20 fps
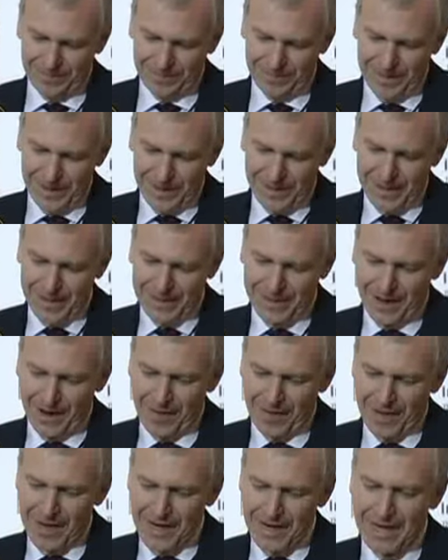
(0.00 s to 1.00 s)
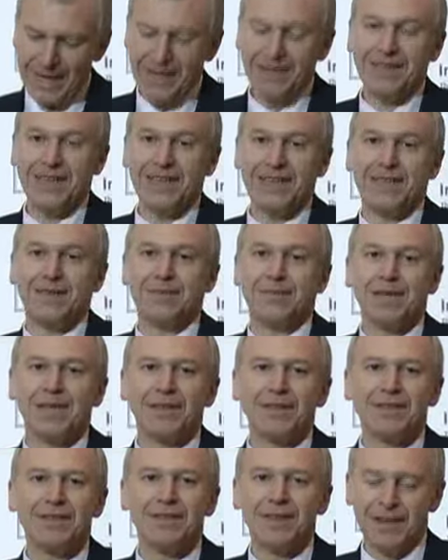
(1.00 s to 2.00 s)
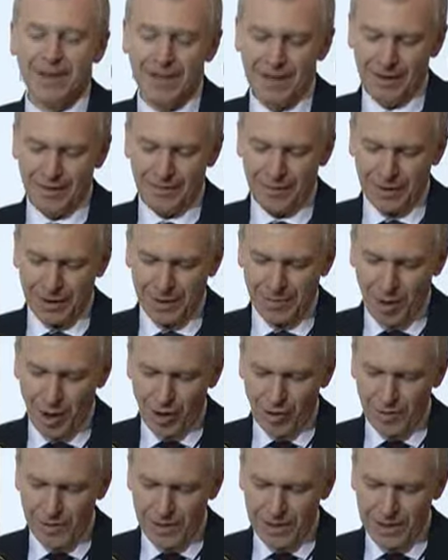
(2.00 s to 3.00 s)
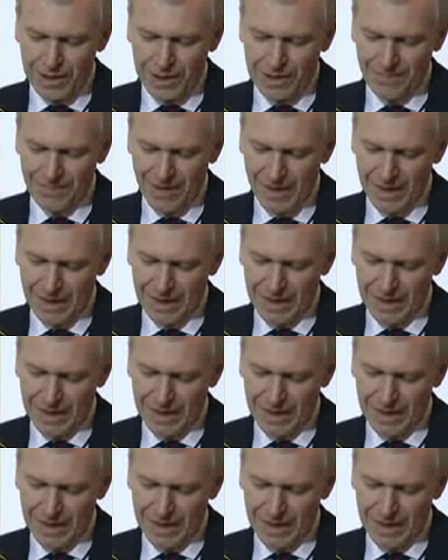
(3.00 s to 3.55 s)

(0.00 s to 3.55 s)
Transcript: This is, I think, a testament for democracy,